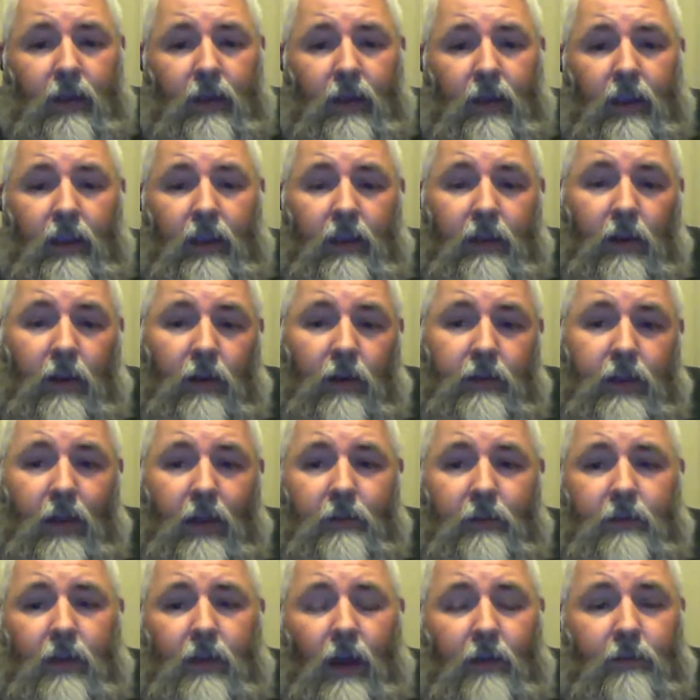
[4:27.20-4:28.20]
And, you know,
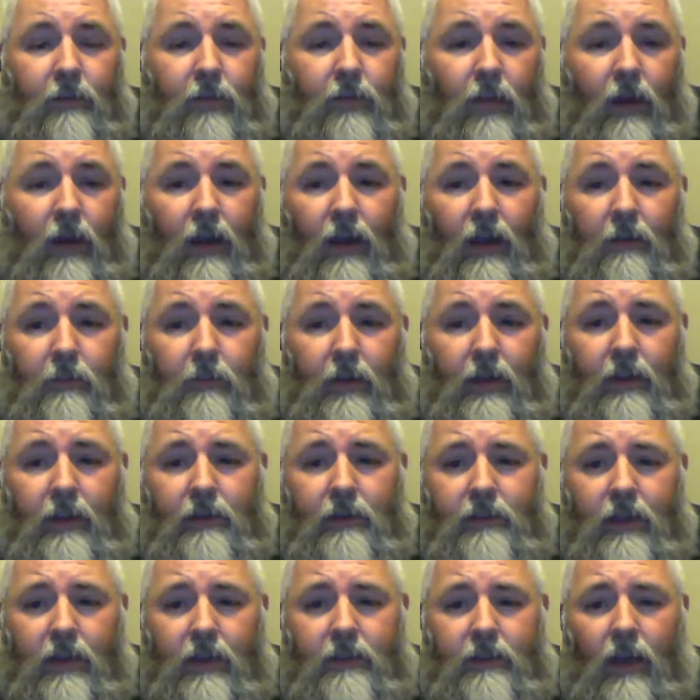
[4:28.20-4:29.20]
DEF CON 5
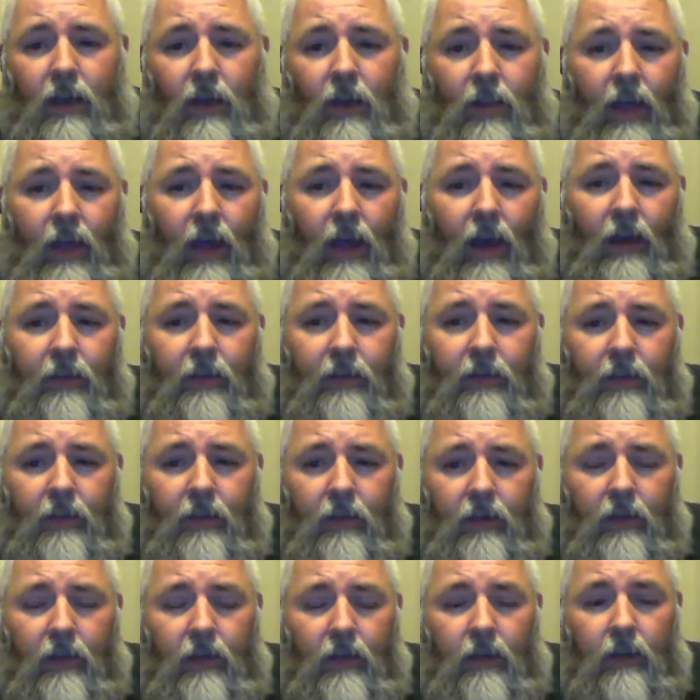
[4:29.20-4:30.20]
means it's all out.
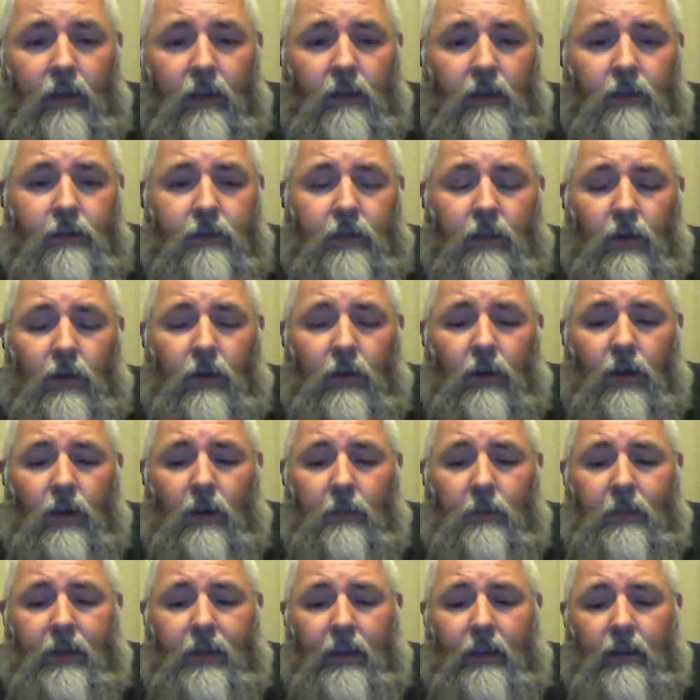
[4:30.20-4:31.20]
So,
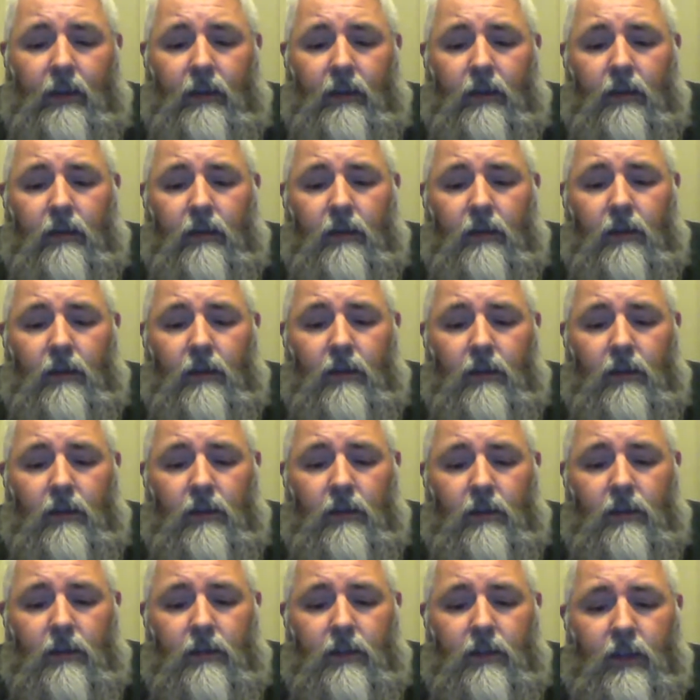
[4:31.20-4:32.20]
I mean,
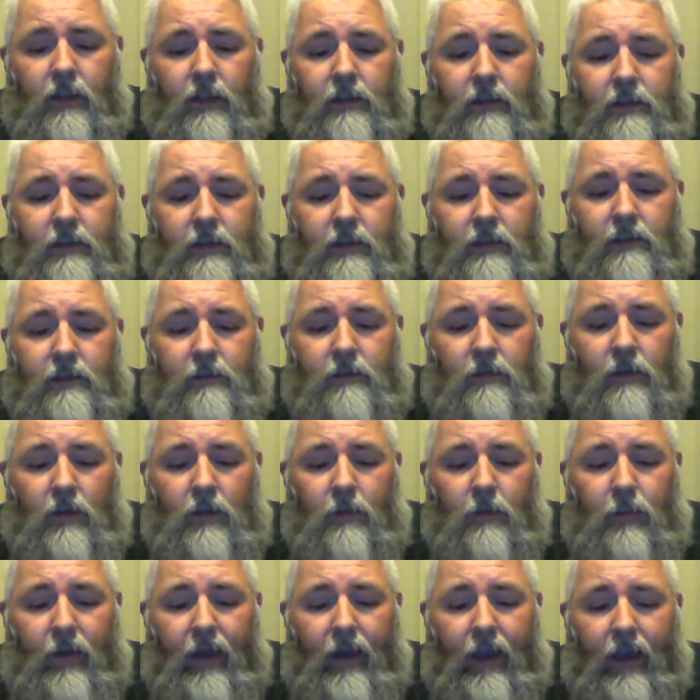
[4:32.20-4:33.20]
this is
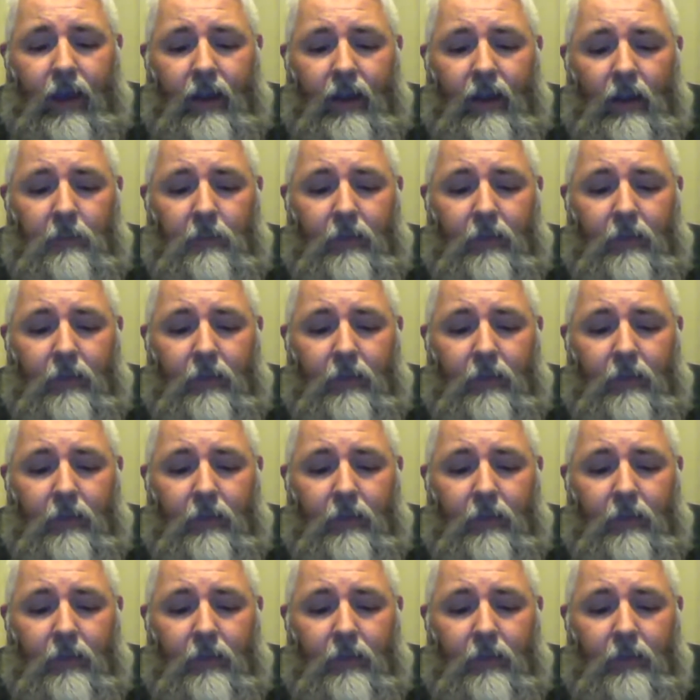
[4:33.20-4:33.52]
real bad.